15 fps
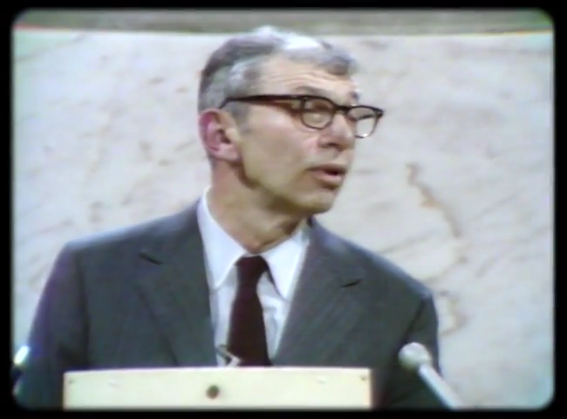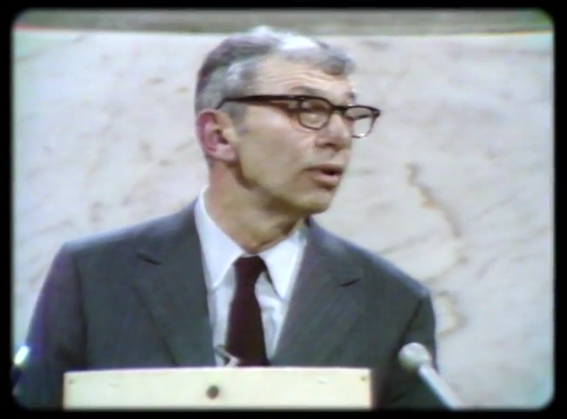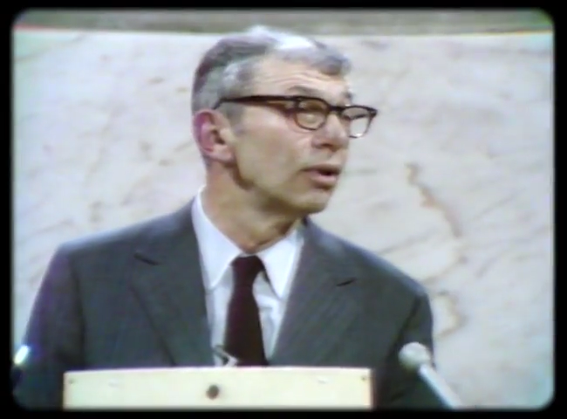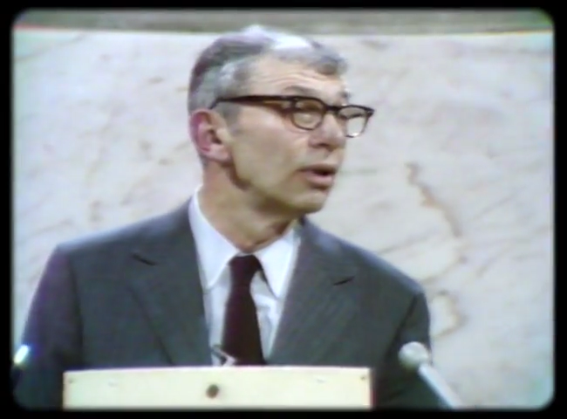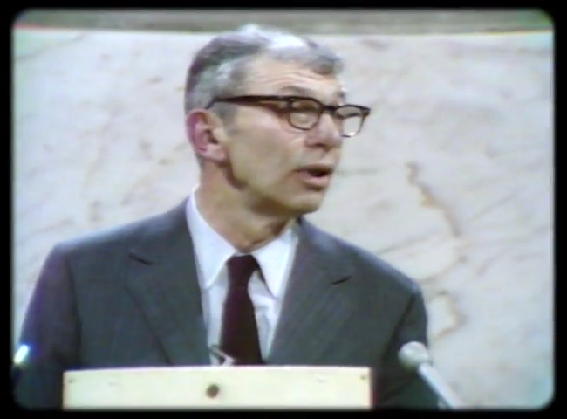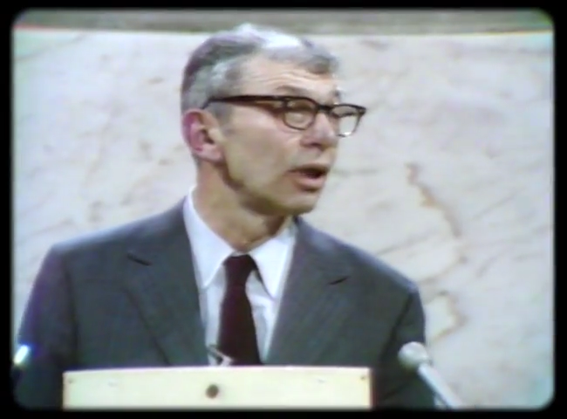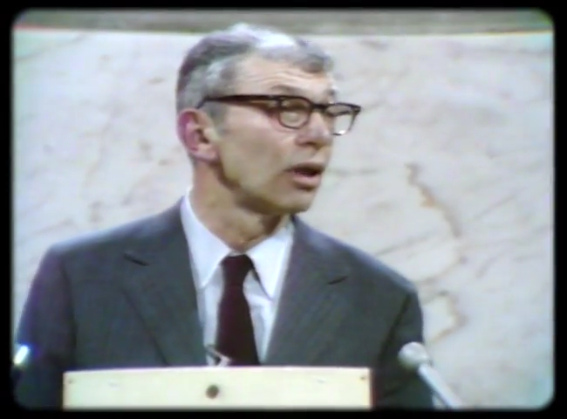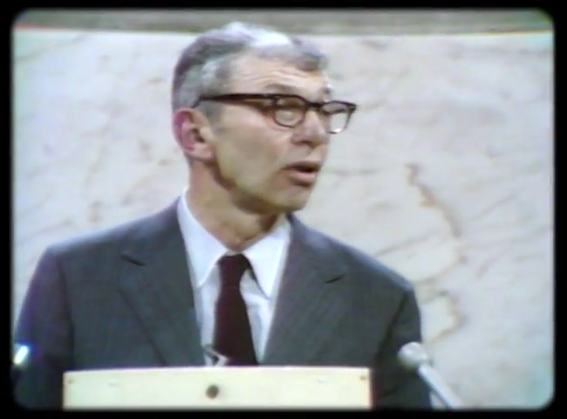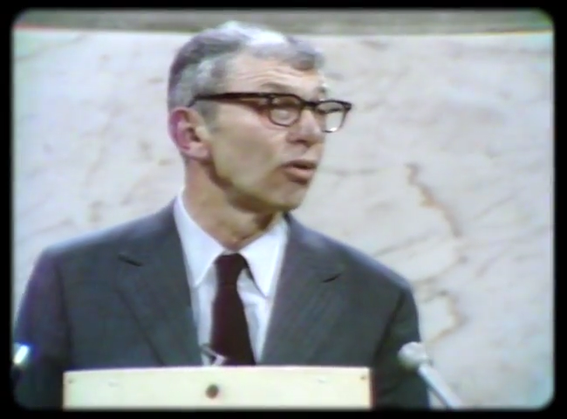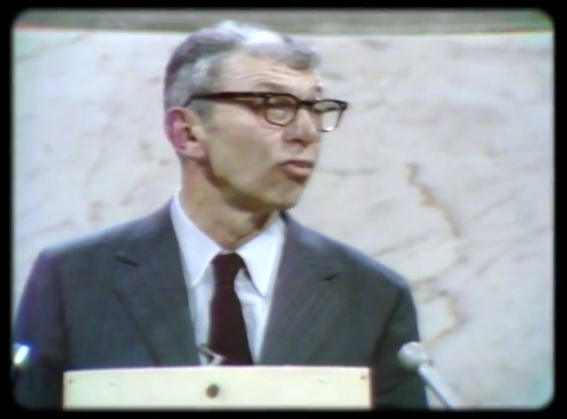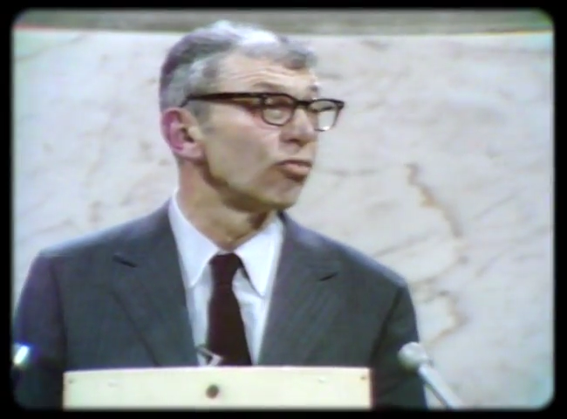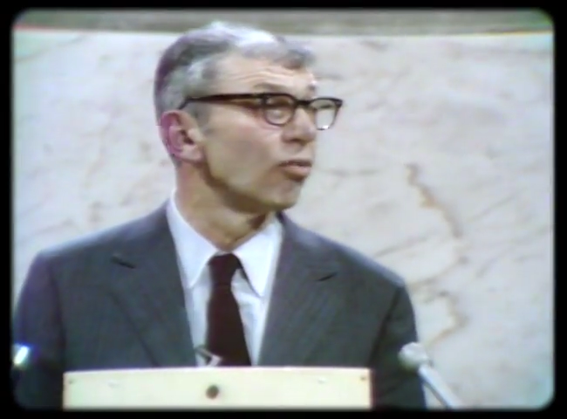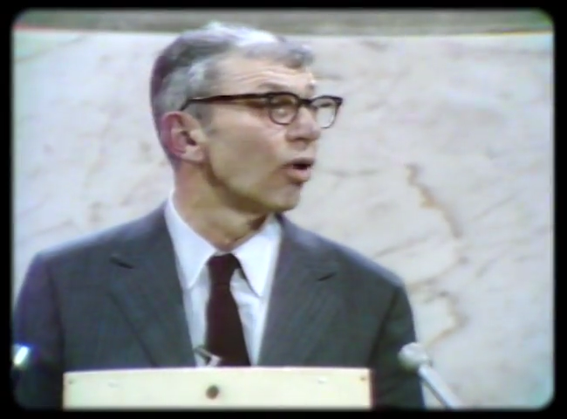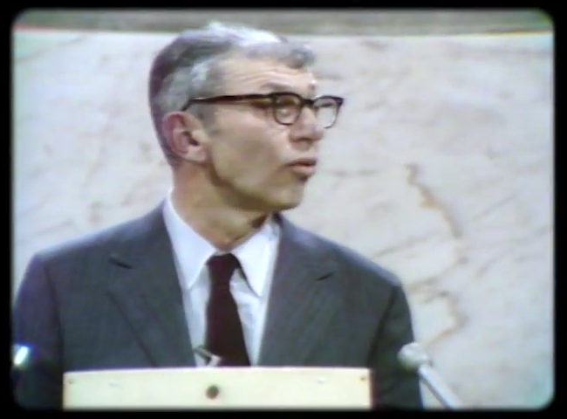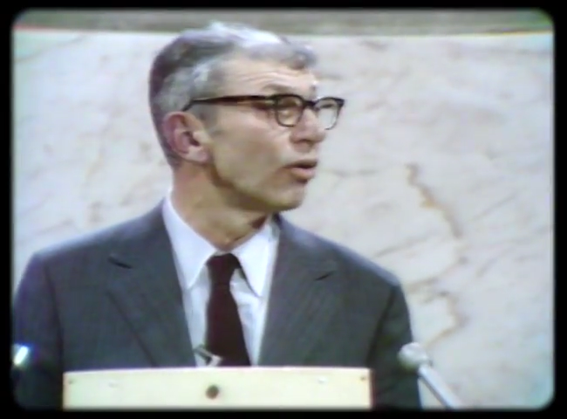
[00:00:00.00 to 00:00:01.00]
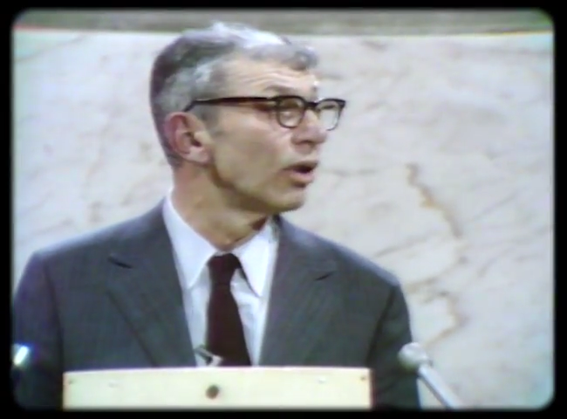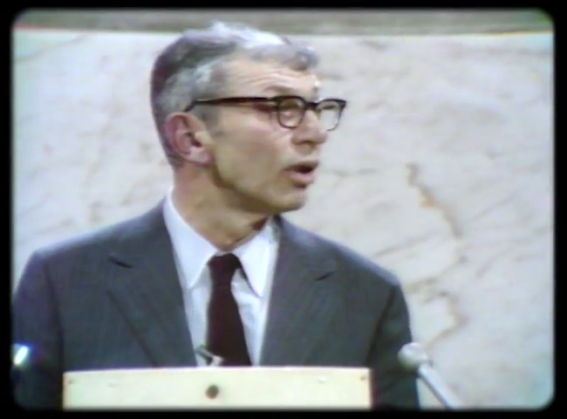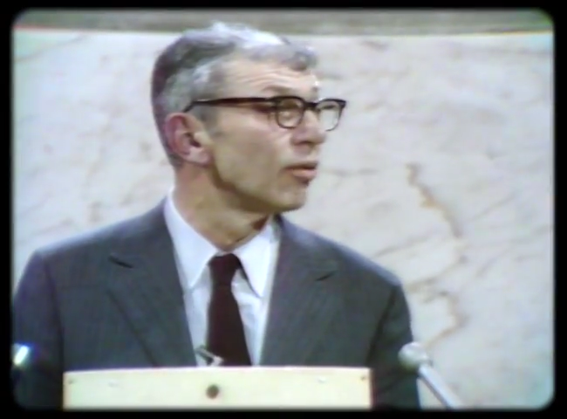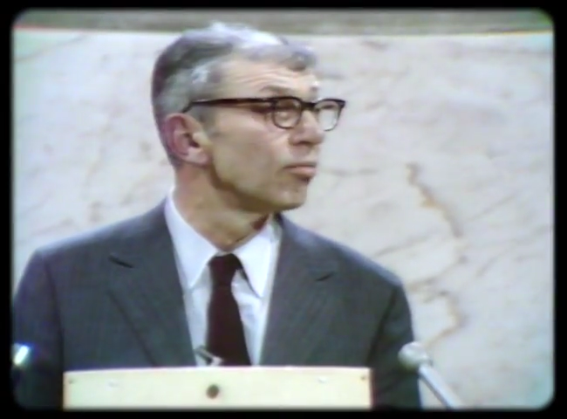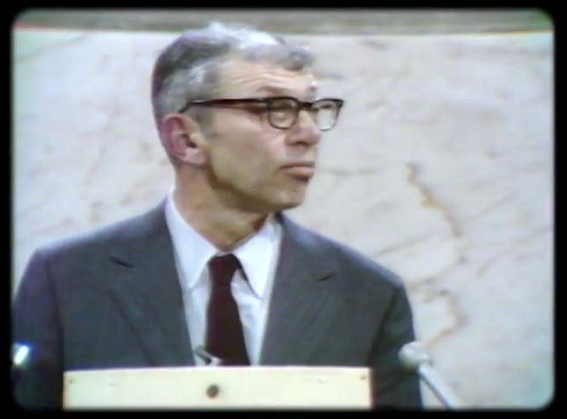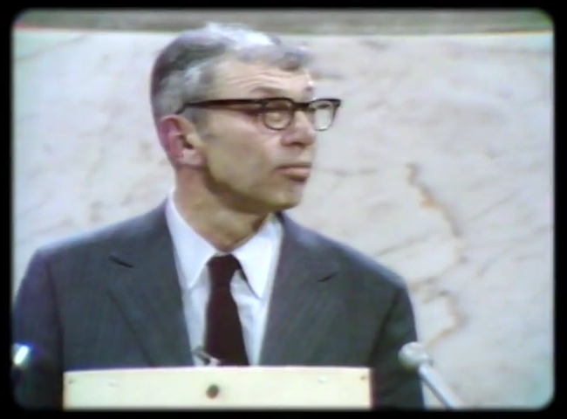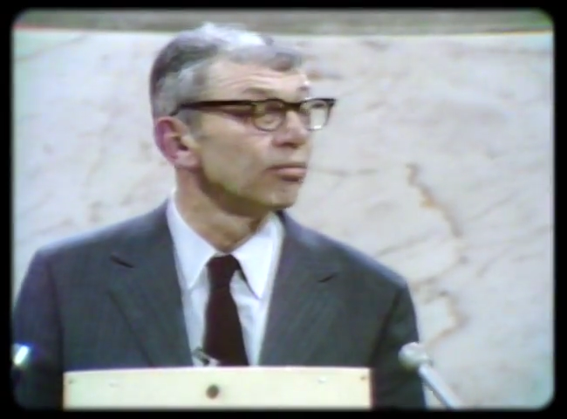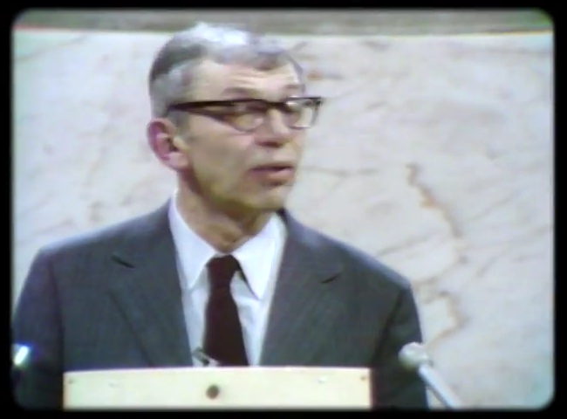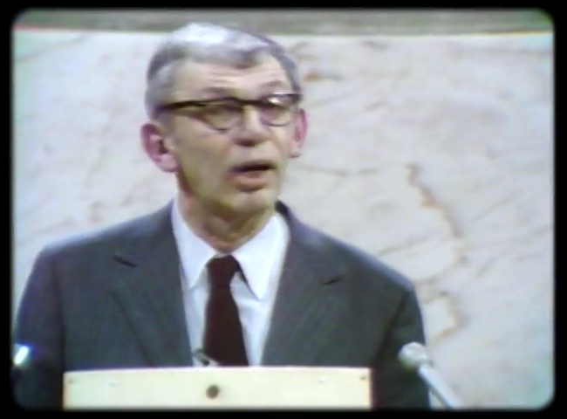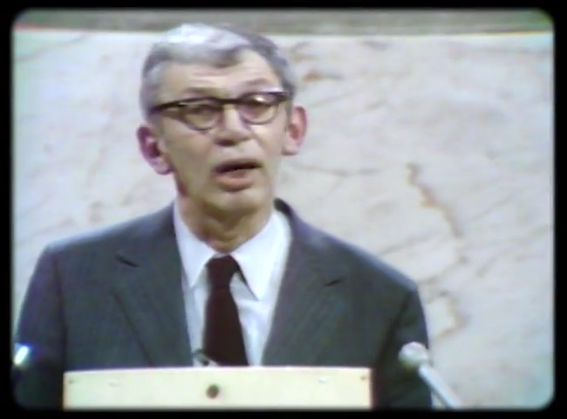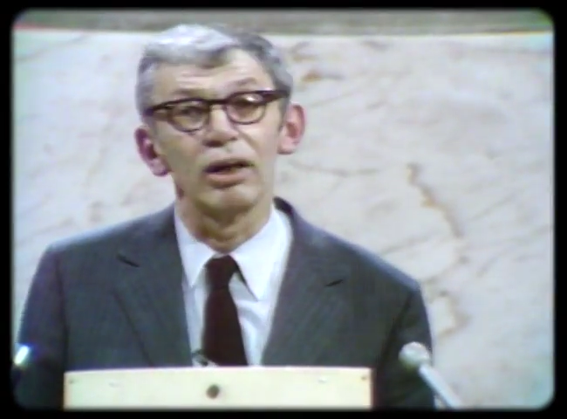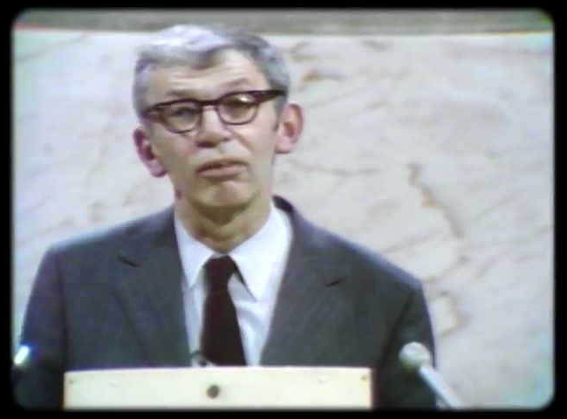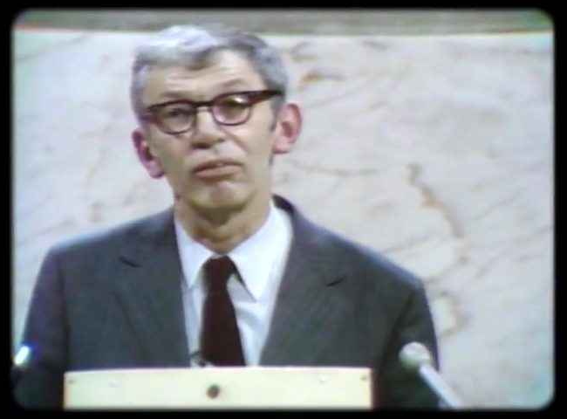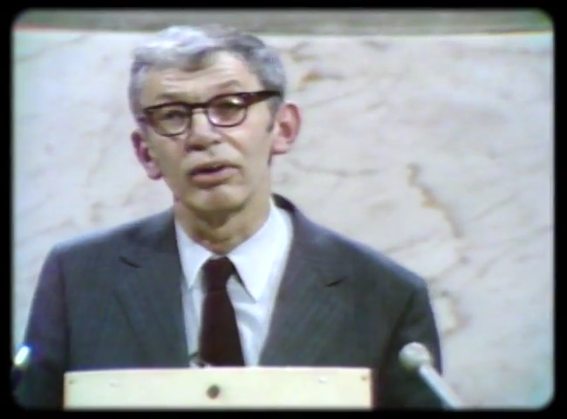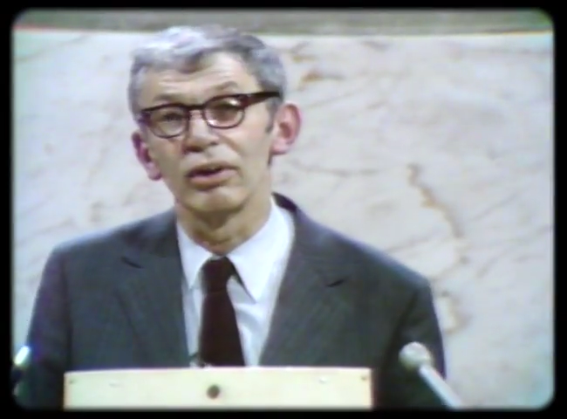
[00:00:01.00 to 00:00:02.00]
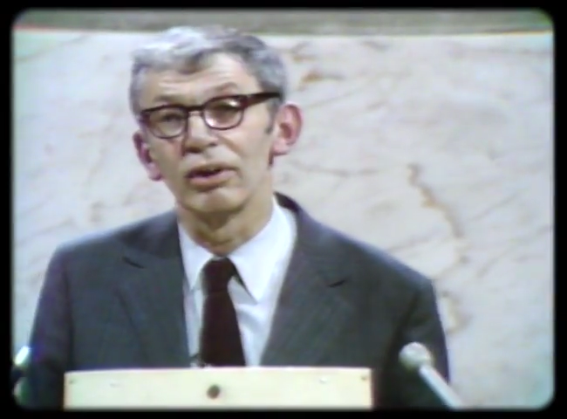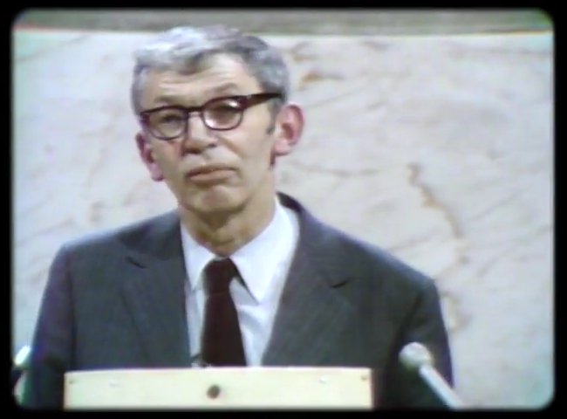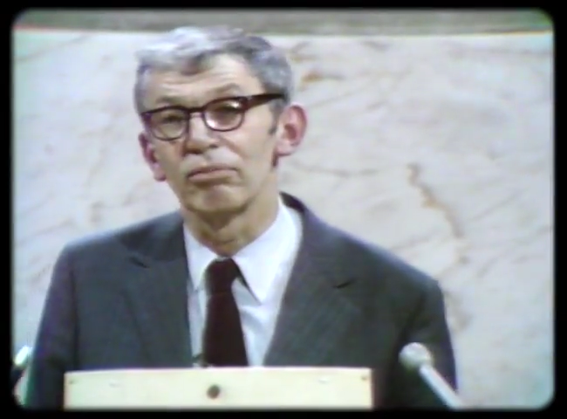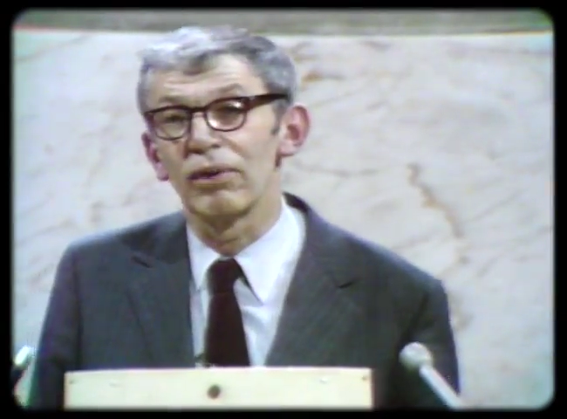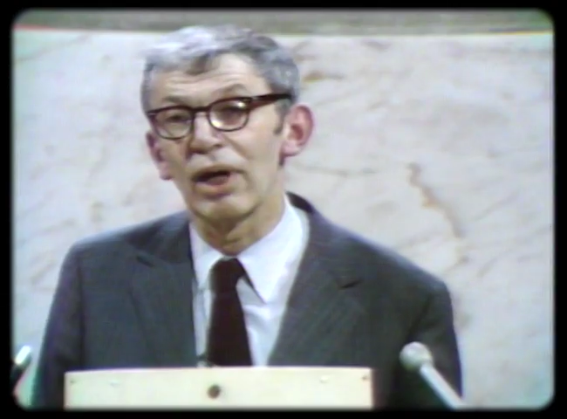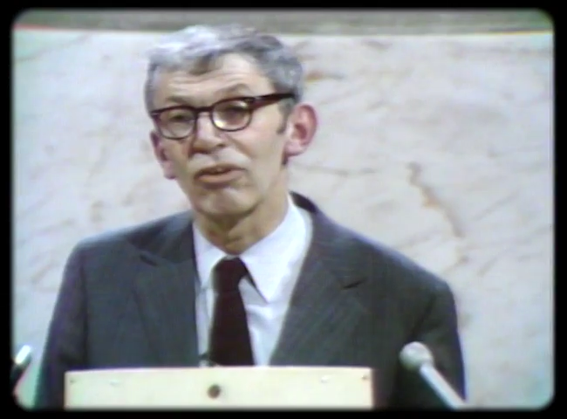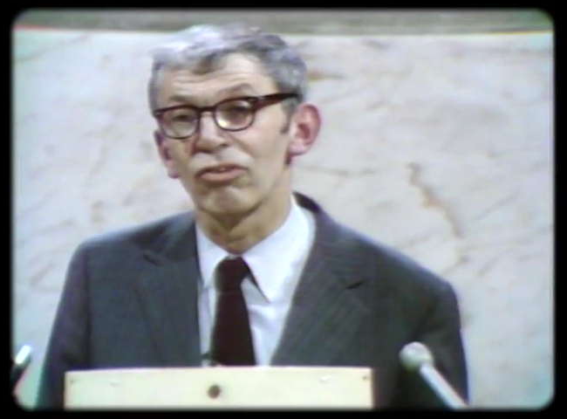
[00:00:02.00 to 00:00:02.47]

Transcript: Nichols wrote in a part of that